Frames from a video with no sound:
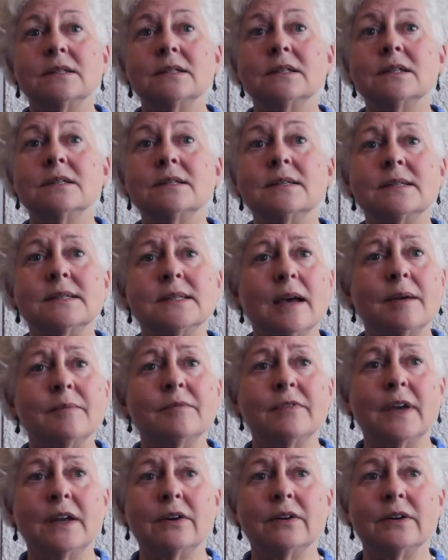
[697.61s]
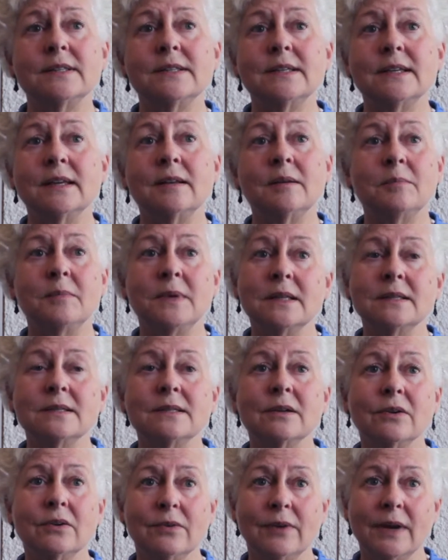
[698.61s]
To some veterans, it
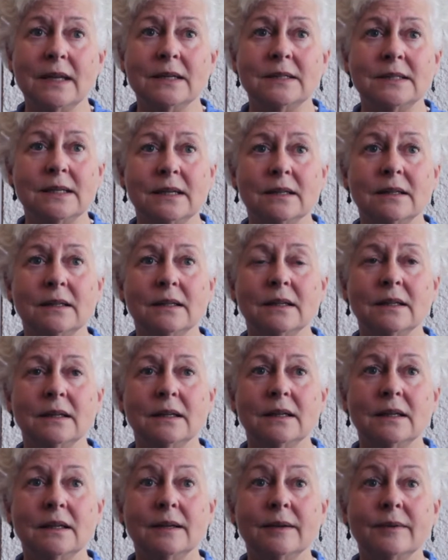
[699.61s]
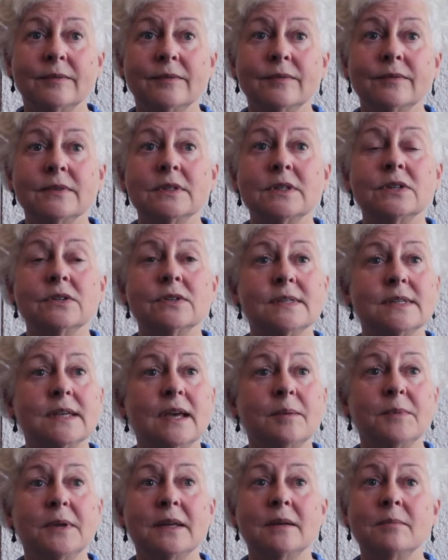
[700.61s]
means a great deal. To
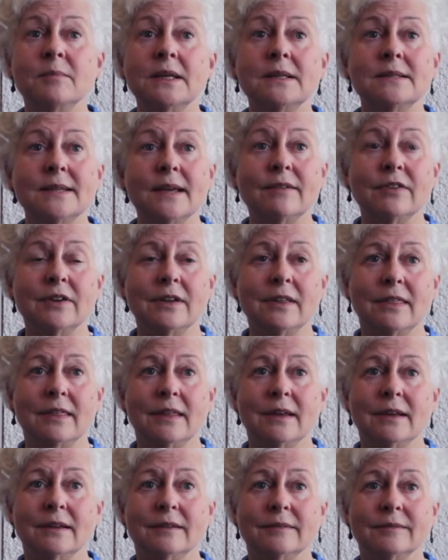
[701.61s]
some, it means everything.